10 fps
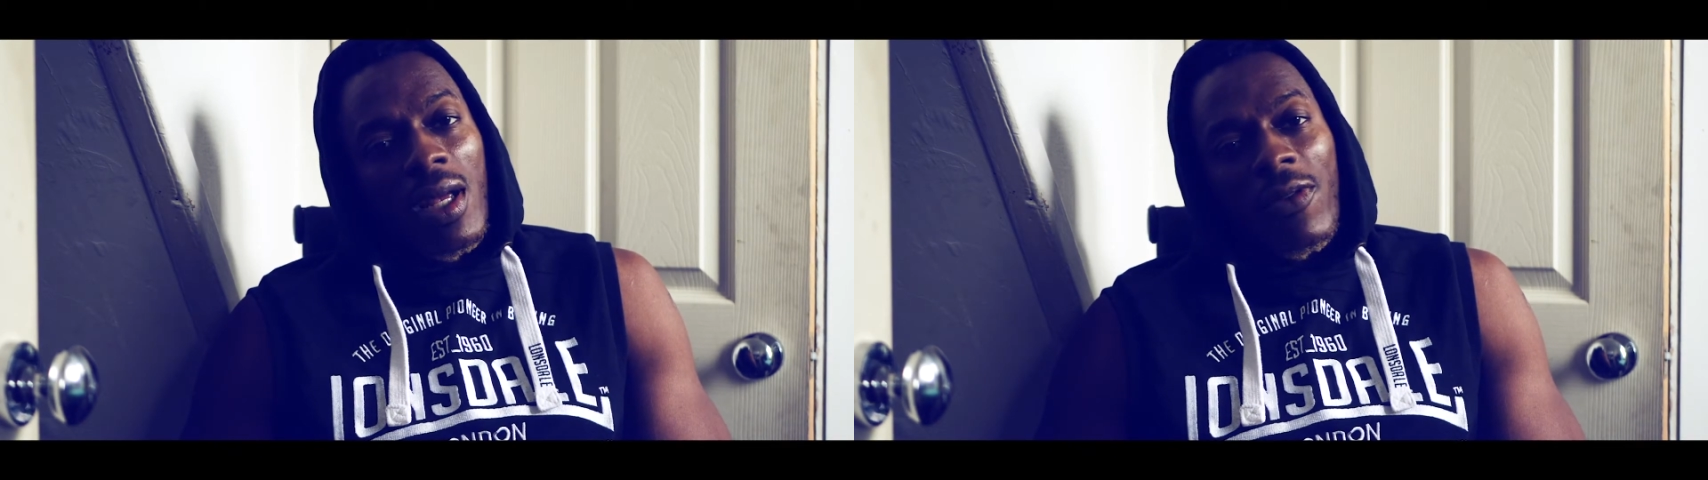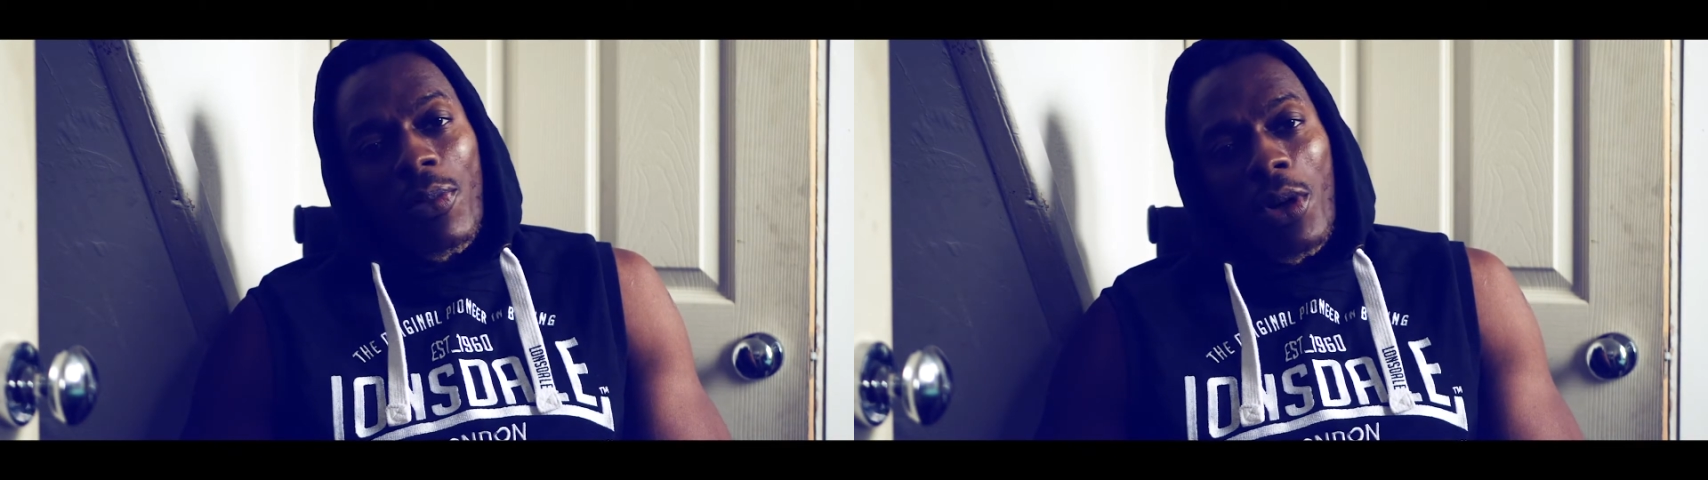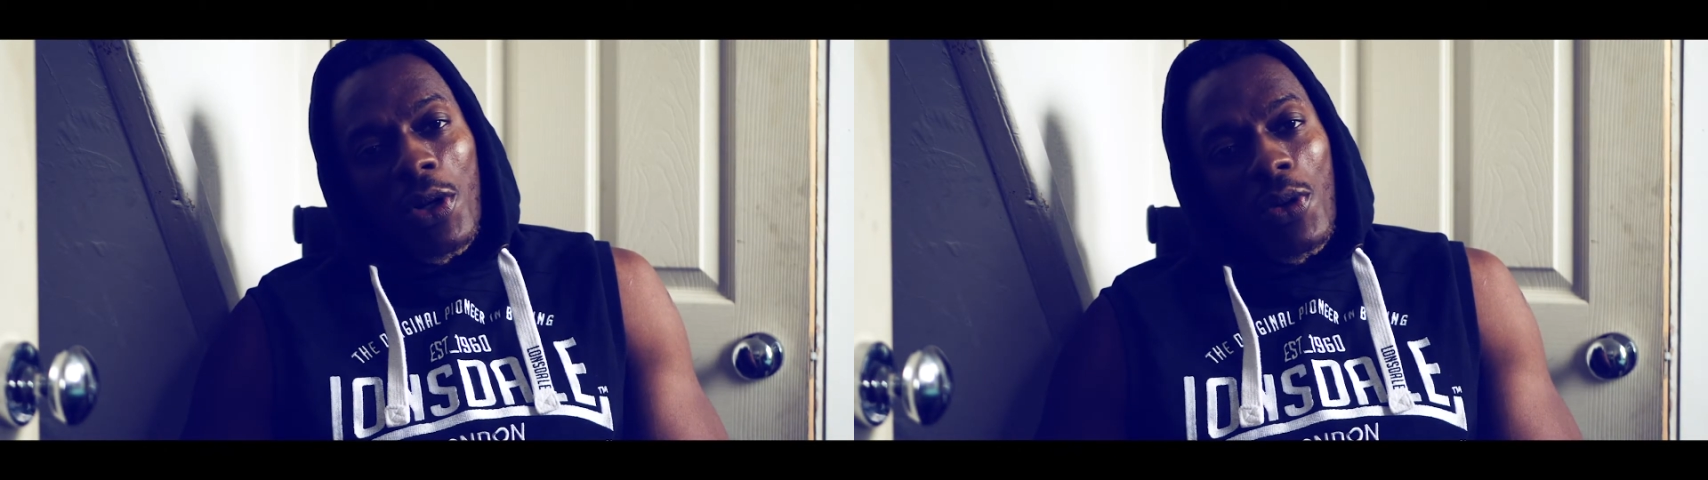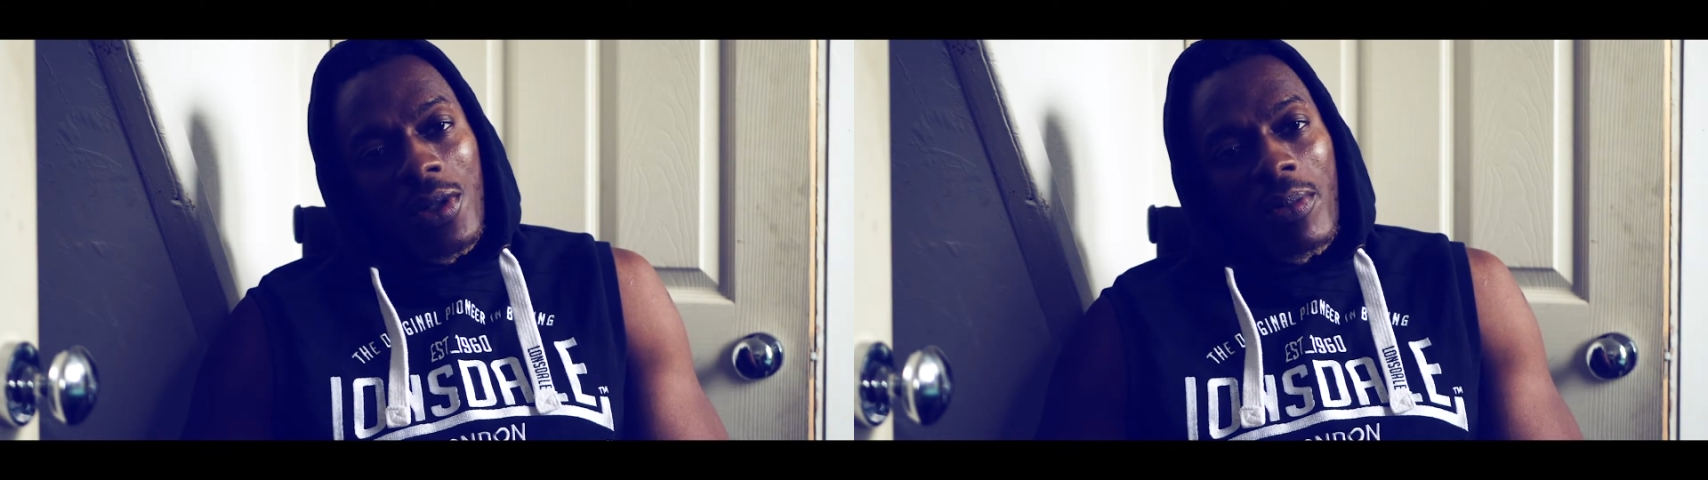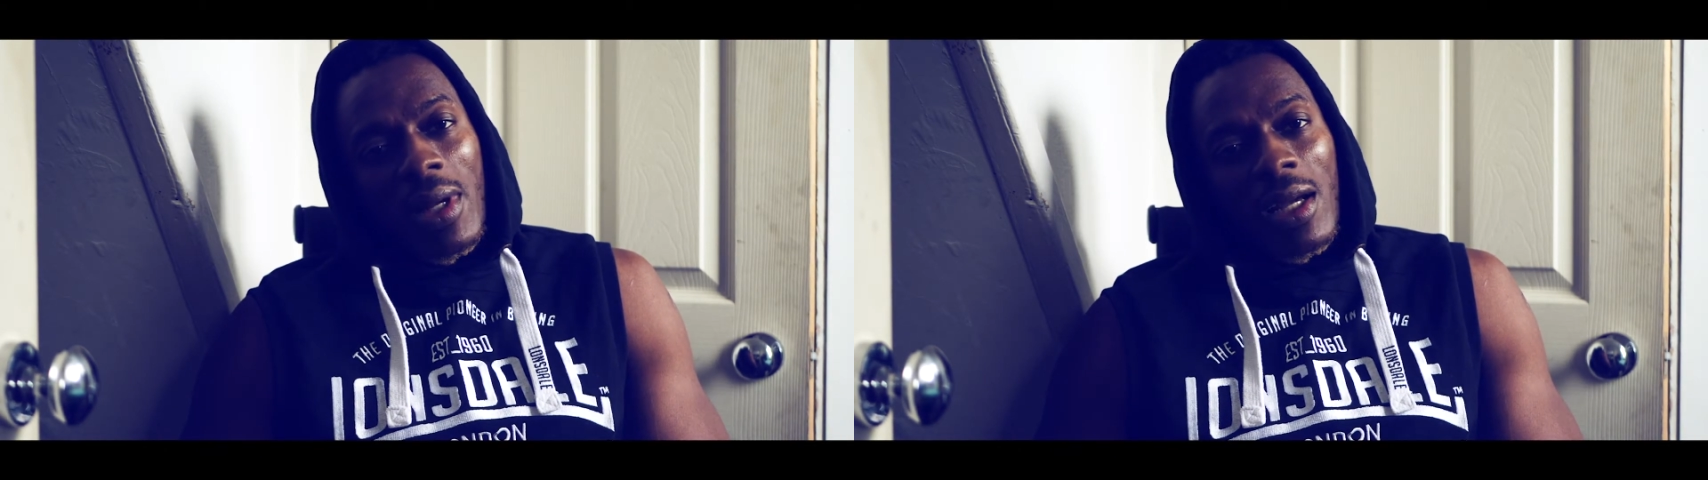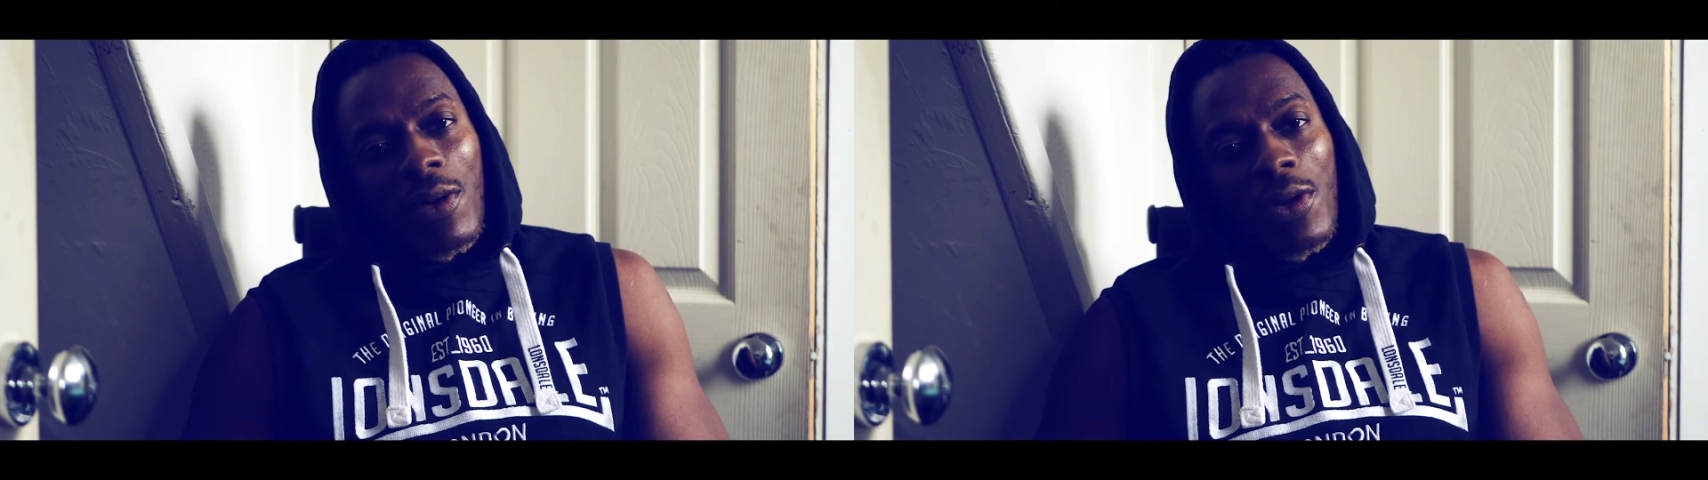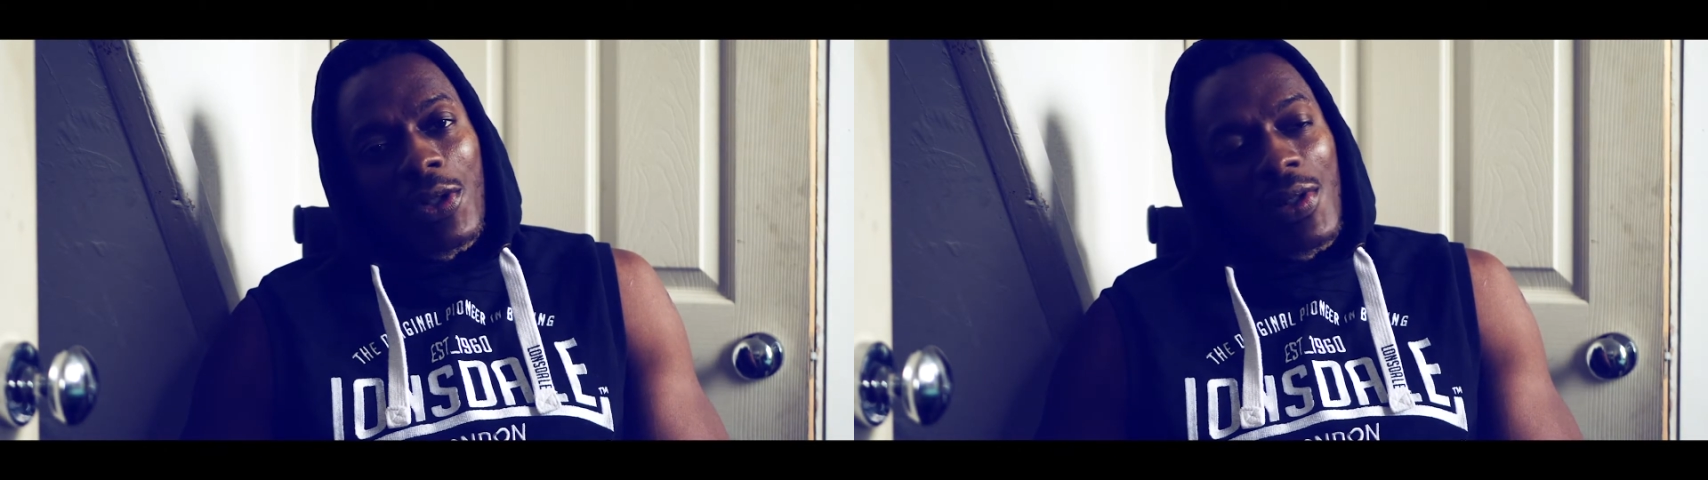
Everybody knows the black node.